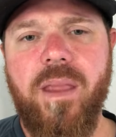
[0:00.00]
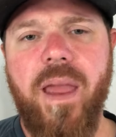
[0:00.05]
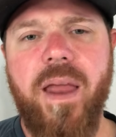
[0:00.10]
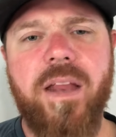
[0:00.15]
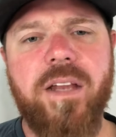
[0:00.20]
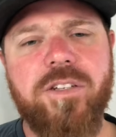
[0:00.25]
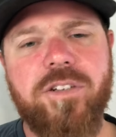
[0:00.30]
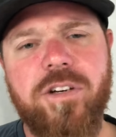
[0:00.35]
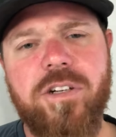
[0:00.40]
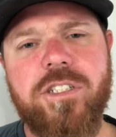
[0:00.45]
And
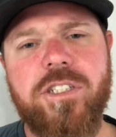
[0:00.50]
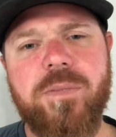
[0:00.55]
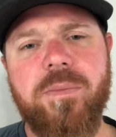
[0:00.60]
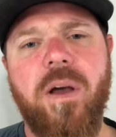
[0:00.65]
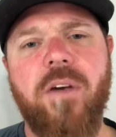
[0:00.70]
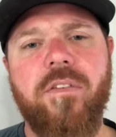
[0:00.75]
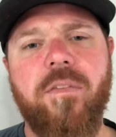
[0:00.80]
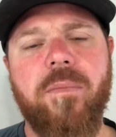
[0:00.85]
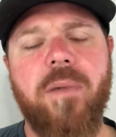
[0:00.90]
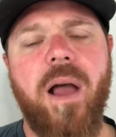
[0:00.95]
it turns them
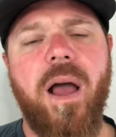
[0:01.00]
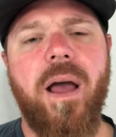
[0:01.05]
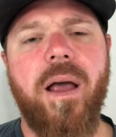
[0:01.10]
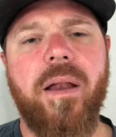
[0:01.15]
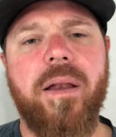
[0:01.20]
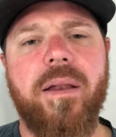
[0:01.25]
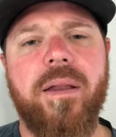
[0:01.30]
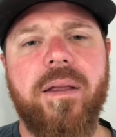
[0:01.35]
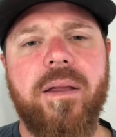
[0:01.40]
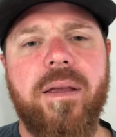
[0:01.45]
off from
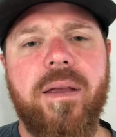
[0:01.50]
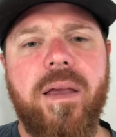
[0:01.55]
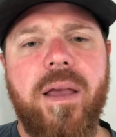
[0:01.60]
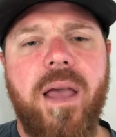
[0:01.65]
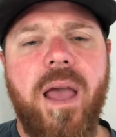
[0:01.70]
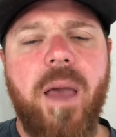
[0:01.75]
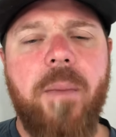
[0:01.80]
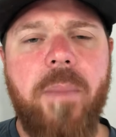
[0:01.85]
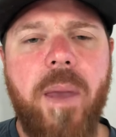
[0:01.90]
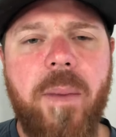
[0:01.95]
God.
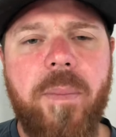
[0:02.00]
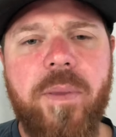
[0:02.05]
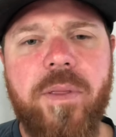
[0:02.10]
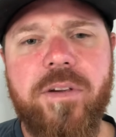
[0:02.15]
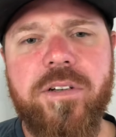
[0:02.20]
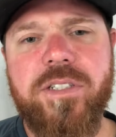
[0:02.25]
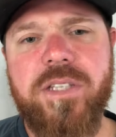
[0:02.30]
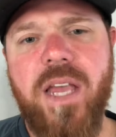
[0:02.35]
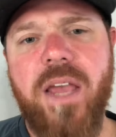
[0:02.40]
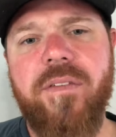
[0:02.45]
And maybe
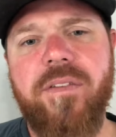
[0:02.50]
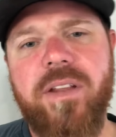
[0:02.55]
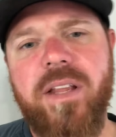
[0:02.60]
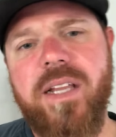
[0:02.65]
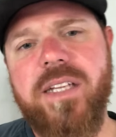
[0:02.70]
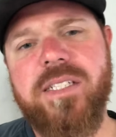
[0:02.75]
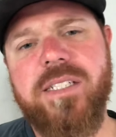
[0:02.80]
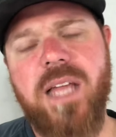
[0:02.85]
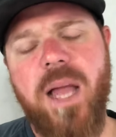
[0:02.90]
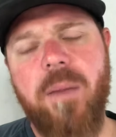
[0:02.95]
they're saved and
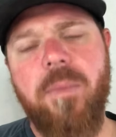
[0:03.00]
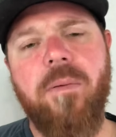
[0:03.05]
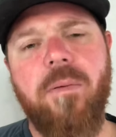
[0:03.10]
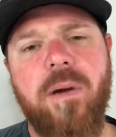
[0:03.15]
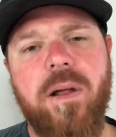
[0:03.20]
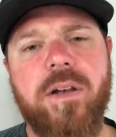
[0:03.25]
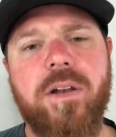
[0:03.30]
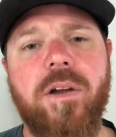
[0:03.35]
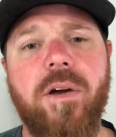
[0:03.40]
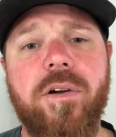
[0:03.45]
they stop
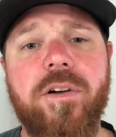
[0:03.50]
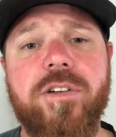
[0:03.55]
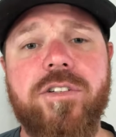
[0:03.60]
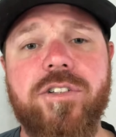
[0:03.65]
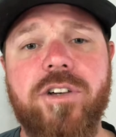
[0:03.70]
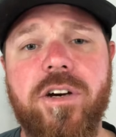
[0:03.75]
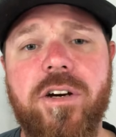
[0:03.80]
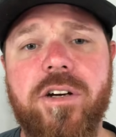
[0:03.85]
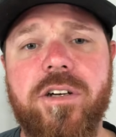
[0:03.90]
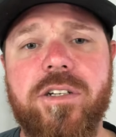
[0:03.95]
wanting to go to
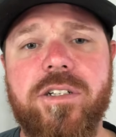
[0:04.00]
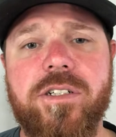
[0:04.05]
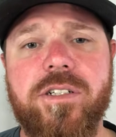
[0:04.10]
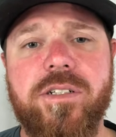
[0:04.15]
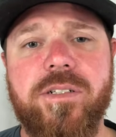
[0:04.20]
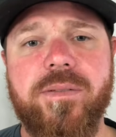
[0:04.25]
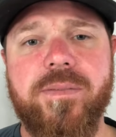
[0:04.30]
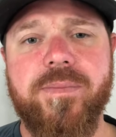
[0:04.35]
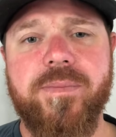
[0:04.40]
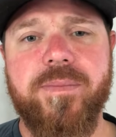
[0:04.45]

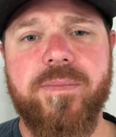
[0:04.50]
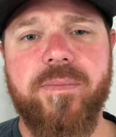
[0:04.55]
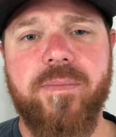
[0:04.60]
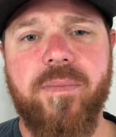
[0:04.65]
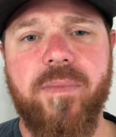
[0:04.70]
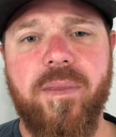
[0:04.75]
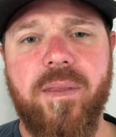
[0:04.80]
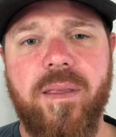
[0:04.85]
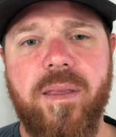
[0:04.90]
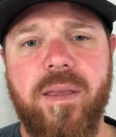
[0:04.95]
church.
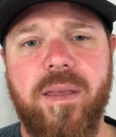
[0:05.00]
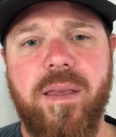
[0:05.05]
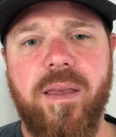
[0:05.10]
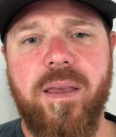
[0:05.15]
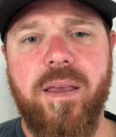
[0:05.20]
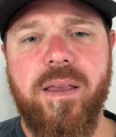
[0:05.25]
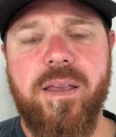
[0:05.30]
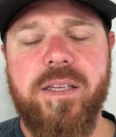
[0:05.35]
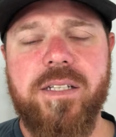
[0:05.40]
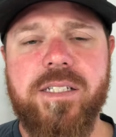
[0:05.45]

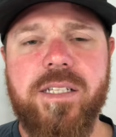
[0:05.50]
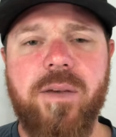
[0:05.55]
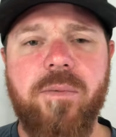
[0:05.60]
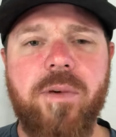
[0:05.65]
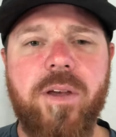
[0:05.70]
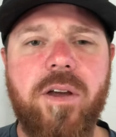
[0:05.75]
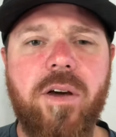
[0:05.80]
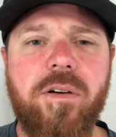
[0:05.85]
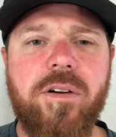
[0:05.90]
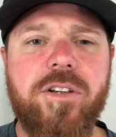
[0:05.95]
You see,
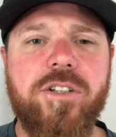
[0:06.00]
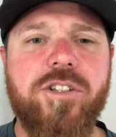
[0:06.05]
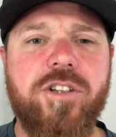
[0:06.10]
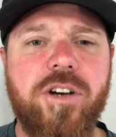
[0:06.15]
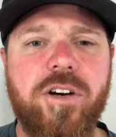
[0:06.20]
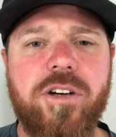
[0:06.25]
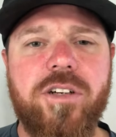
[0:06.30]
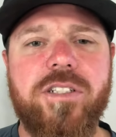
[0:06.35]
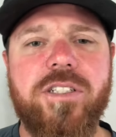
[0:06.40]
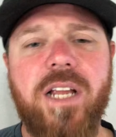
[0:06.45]
we go to
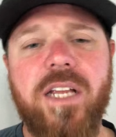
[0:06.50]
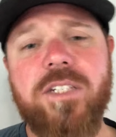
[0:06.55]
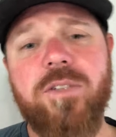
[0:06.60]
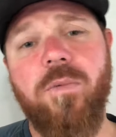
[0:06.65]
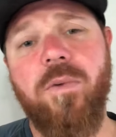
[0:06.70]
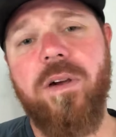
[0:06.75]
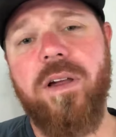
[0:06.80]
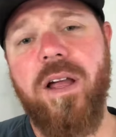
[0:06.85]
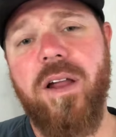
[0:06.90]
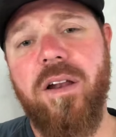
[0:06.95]
church not to
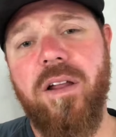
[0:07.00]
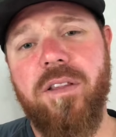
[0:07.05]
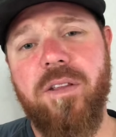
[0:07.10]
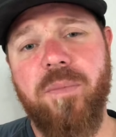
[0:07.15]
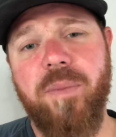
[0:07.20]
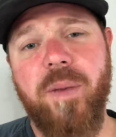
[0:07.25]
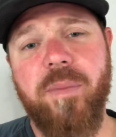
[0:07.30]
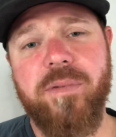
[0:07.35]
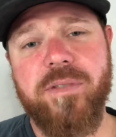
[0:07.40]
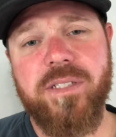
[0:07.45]
work out other
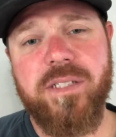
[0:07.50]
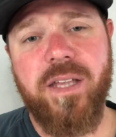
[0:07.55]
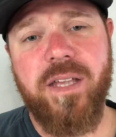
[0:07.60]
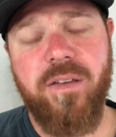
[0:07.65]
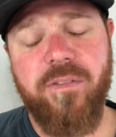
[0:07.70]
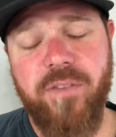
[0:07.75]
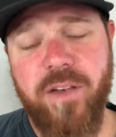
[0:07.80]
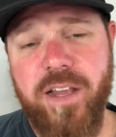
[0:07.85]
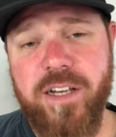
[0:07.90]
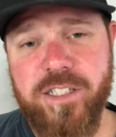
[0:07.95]
people's
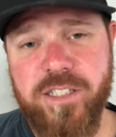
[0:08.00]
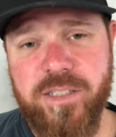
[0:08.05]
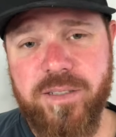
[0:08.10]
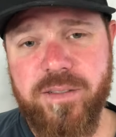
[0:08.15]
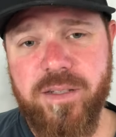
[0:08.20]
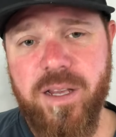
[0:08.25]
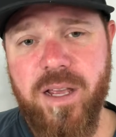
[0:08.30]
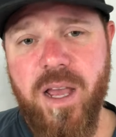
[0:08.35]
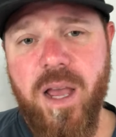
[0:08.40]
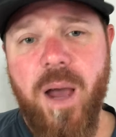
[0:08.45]
salvation,
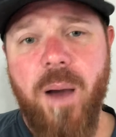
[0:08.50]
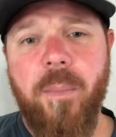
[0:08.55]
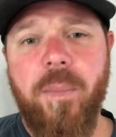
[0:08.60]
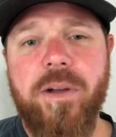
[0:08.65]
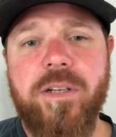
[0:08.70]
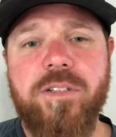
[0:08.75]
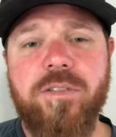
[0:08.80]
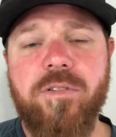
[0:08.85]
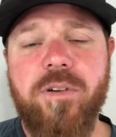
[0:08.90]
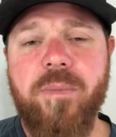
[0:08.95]

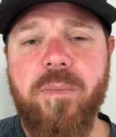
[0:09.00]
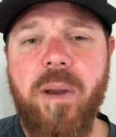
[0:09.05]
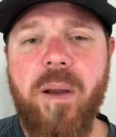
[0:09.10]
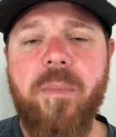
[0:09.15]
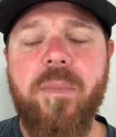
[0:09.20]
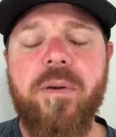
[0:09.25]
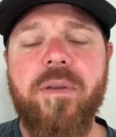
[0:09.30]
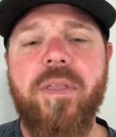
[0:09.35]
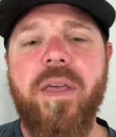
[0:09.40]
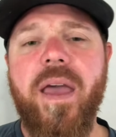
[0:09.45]
but to
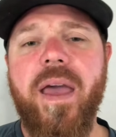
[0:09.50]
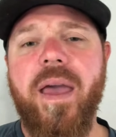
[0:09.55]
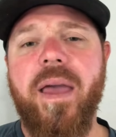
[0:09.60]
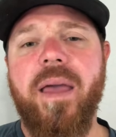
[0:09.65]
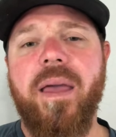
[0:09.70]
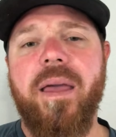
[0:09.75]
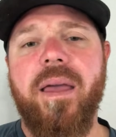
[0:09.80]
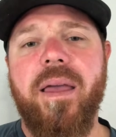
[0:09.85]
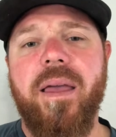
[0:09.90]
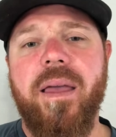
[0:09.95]
remember that
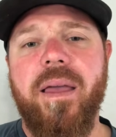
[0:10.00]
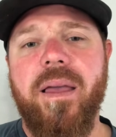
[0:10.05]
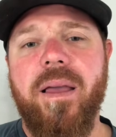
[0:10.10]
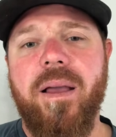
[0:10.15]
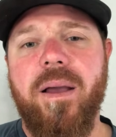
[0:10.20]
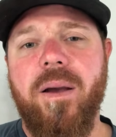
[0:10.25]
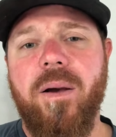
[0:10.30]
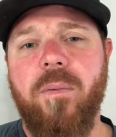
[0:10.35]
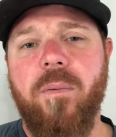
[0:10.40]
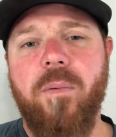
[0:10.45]

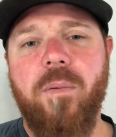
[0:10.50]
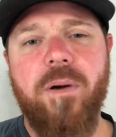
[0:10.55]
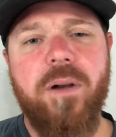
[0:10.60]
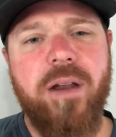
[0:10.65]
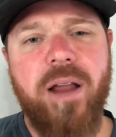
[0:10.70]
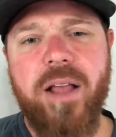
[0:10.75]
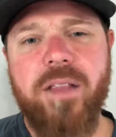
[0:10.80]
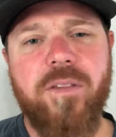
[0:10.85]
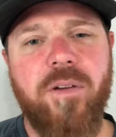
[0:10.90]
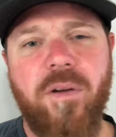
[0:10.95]
we're
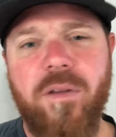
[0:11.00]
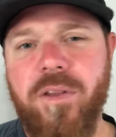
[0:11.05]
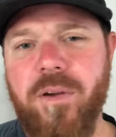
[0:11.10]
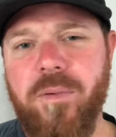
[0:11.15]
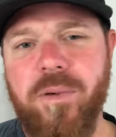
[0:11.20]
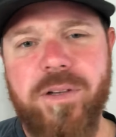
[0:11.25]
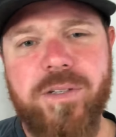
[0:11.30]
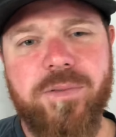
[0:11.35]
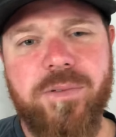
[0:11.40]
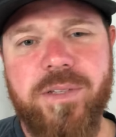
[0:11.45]
not the only
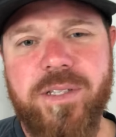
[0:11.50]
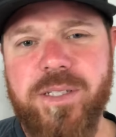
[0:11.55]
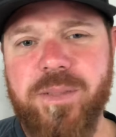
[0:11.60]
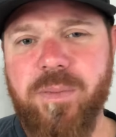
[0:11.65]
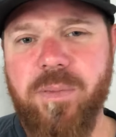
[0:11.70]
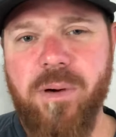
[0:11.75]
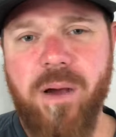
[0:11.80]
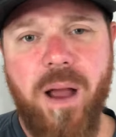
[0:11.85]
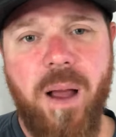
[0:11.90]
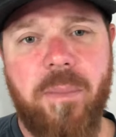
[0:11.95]
ones with this
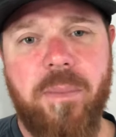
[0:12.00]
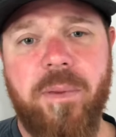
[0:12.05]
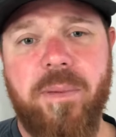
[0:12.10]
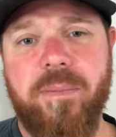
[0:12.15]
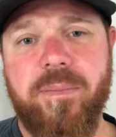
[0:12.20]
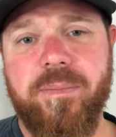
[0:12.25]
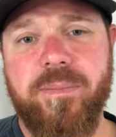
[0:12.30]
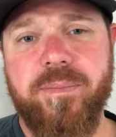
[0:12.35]
problem.